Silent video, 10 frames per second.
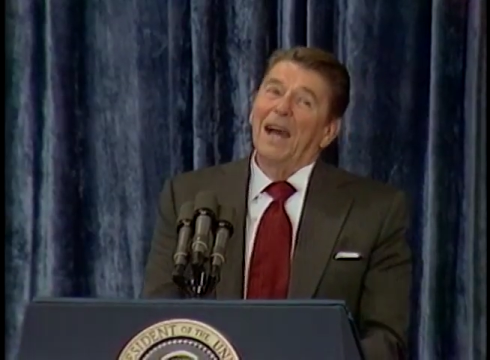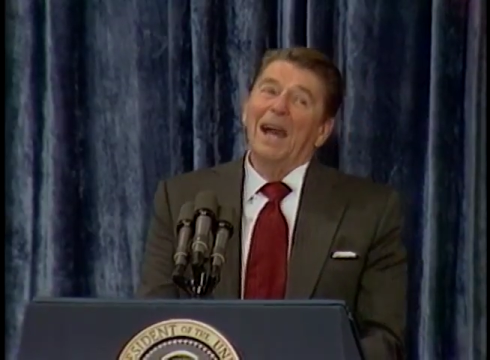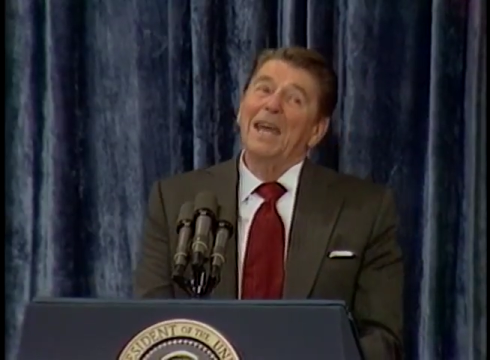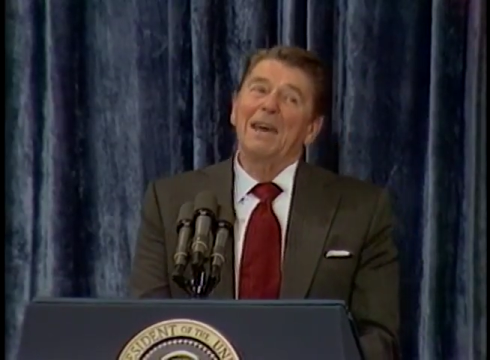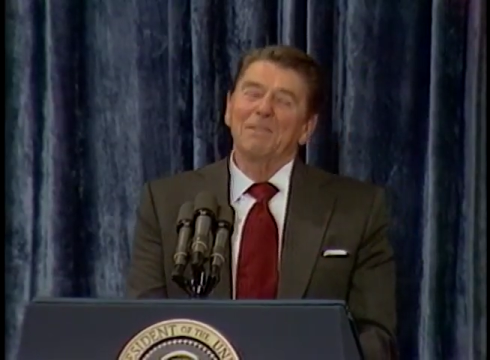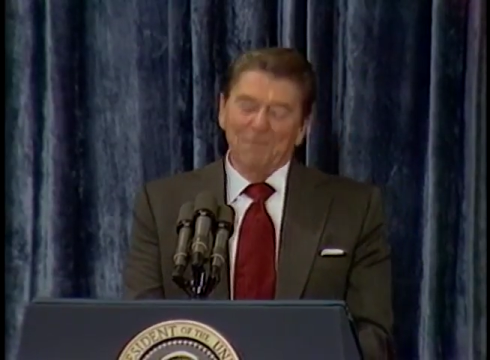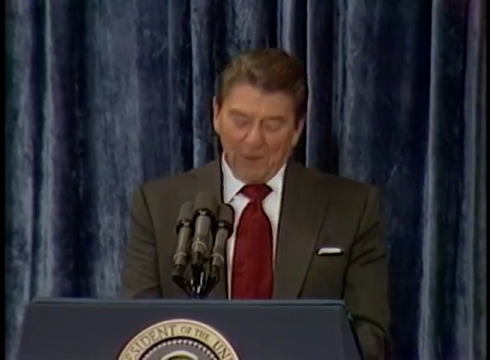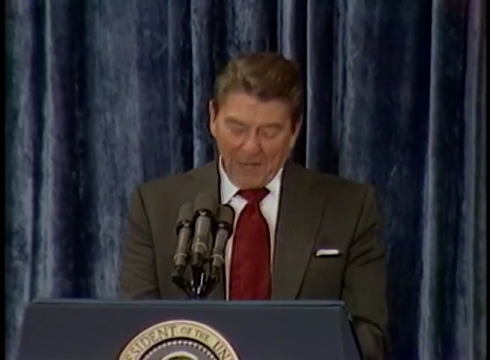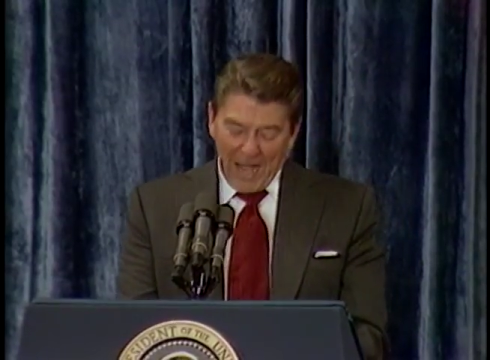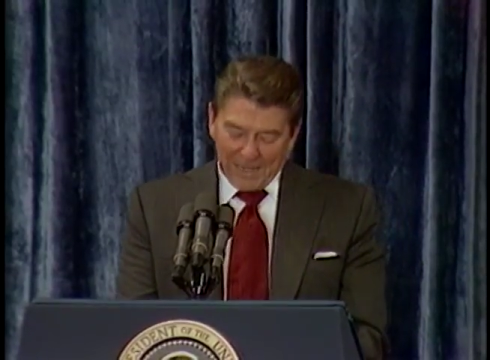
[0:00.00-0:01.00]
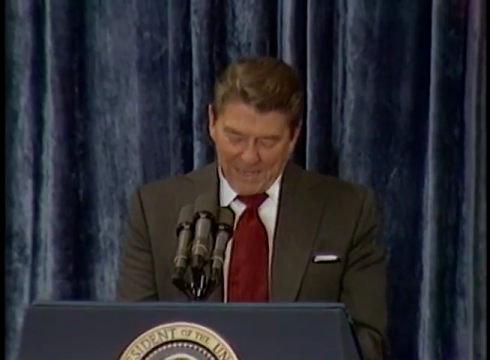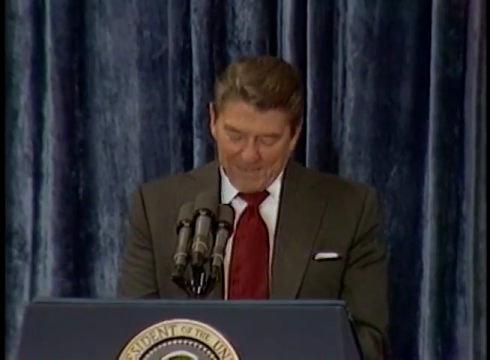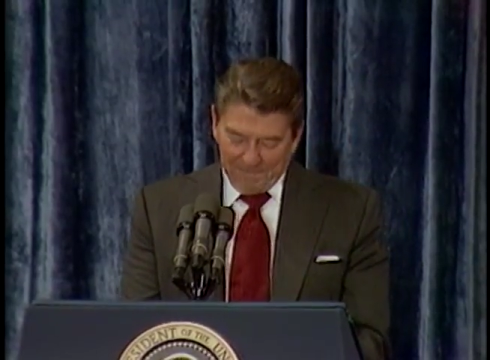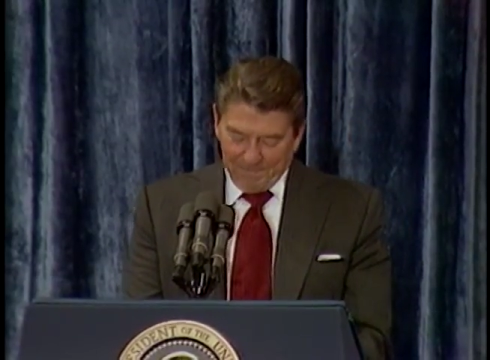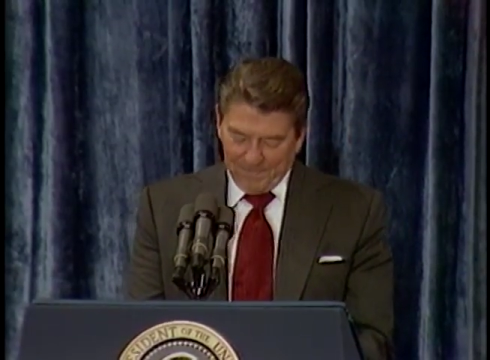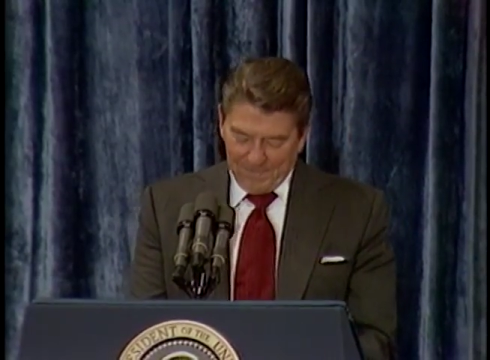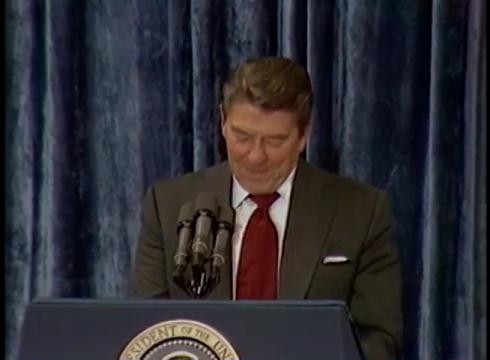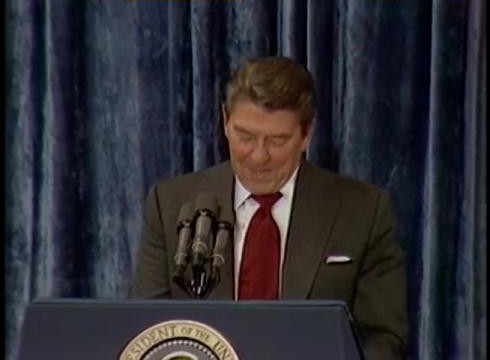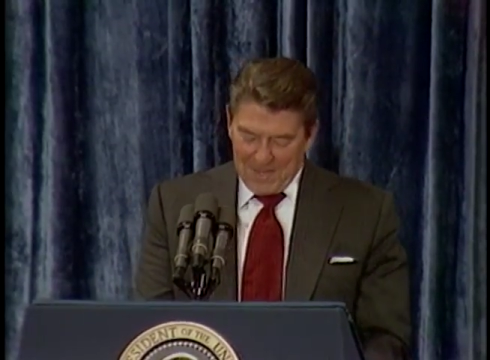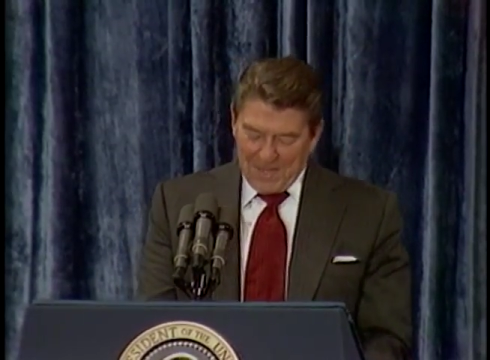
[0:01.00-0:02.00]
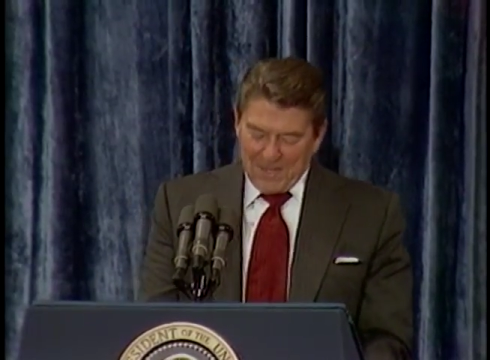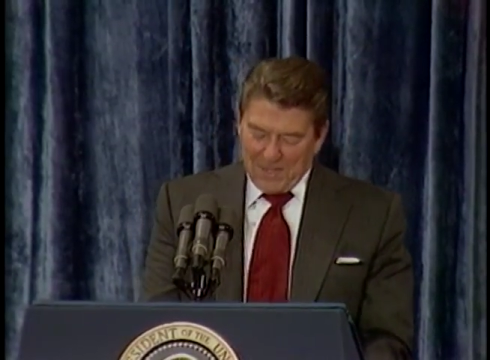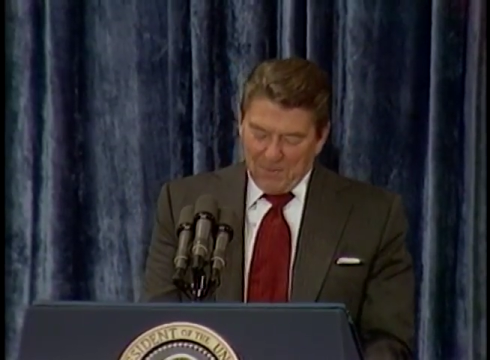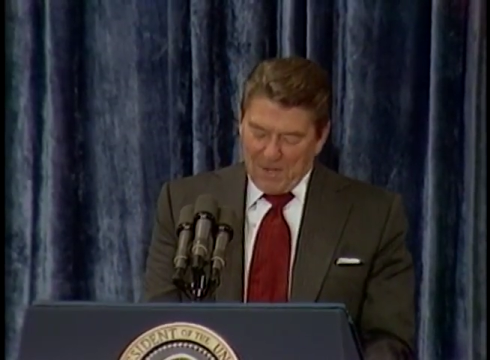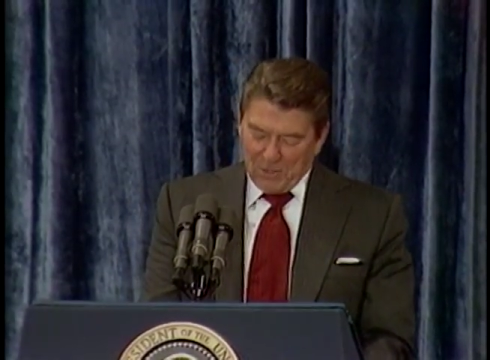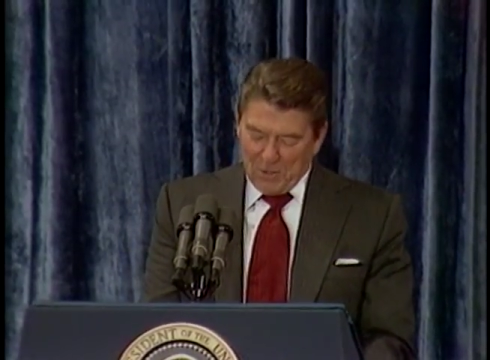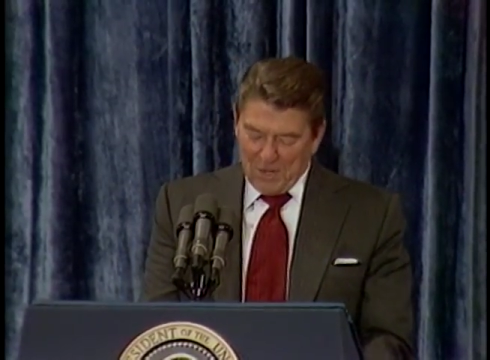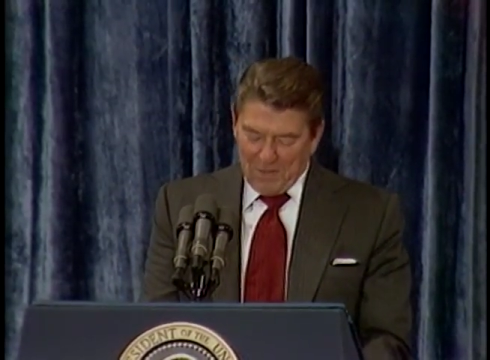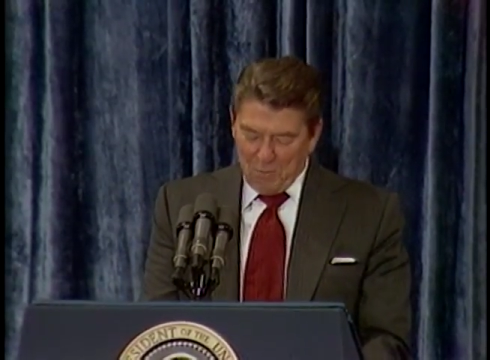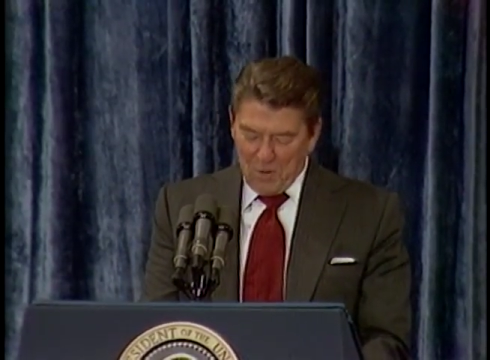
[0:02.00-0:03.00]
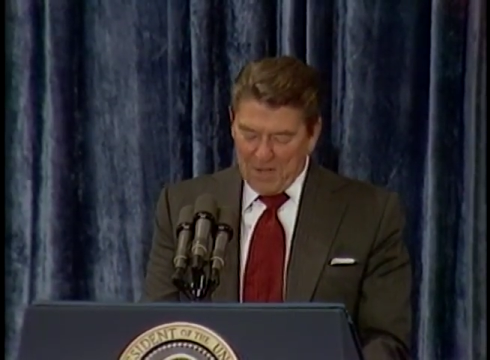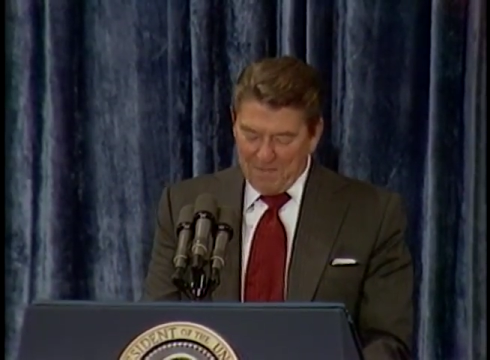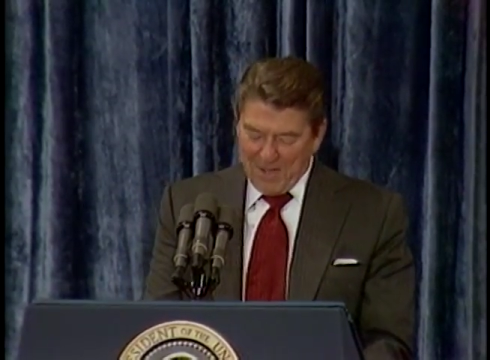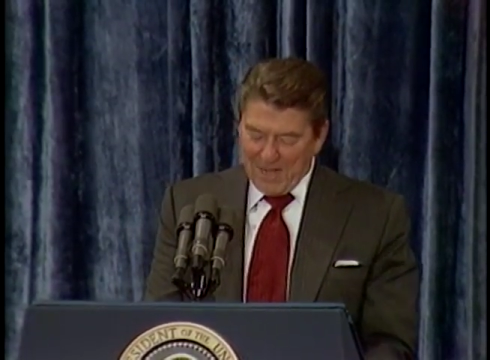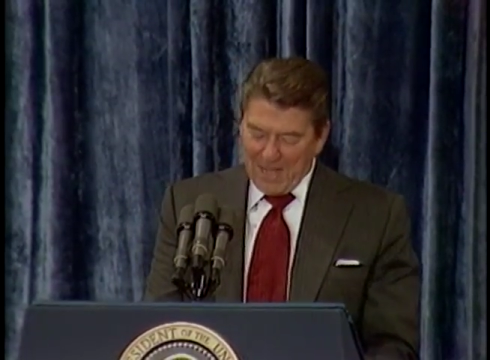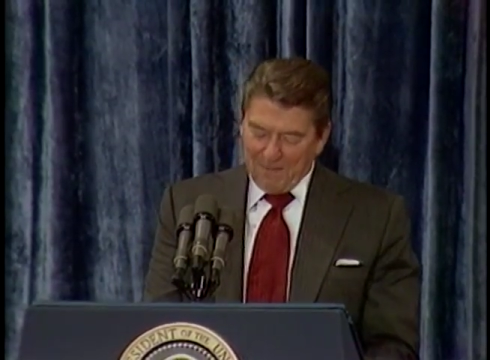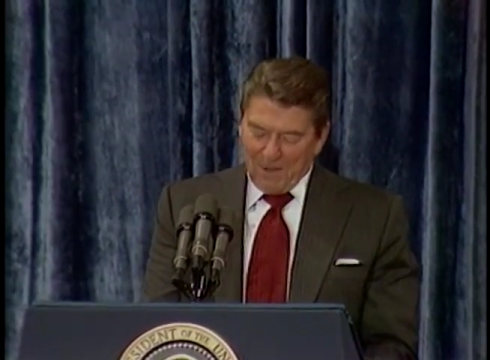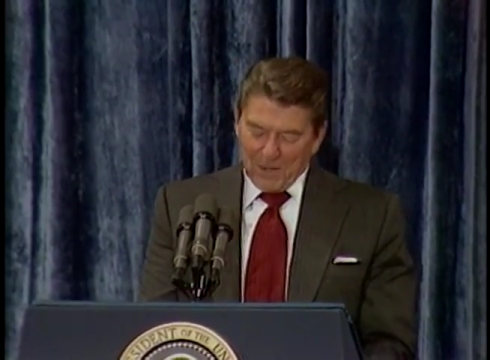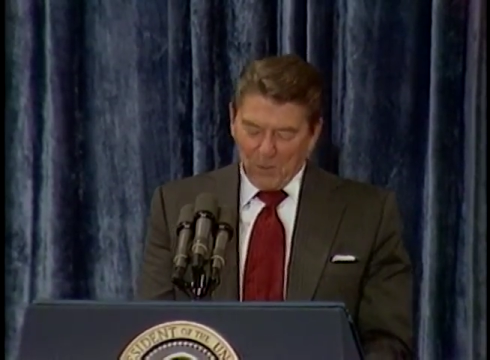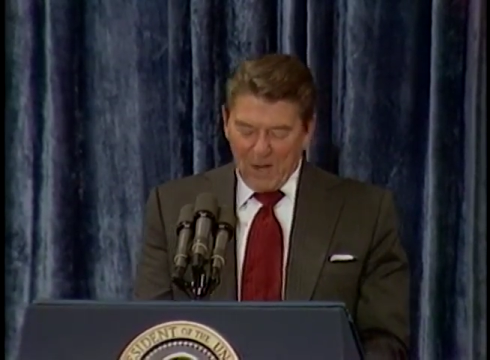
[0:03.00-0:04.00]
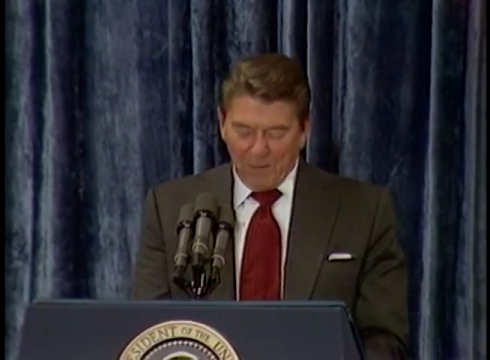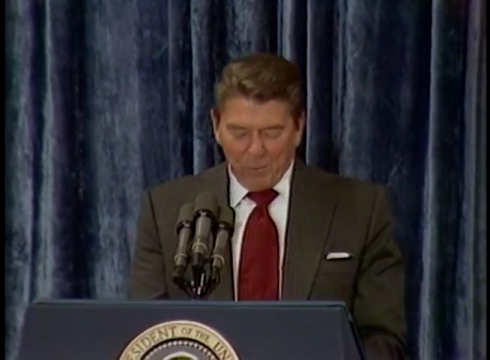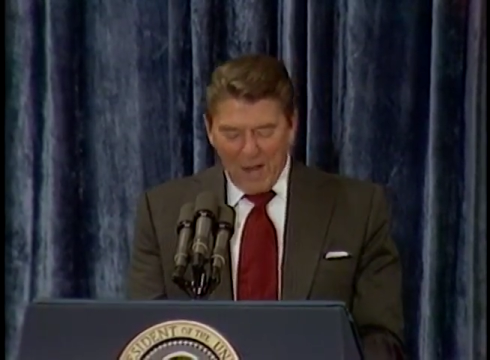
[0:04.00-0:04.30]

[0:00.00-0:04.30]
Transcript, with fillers: I haven't forgotten a great turning point in my life, our great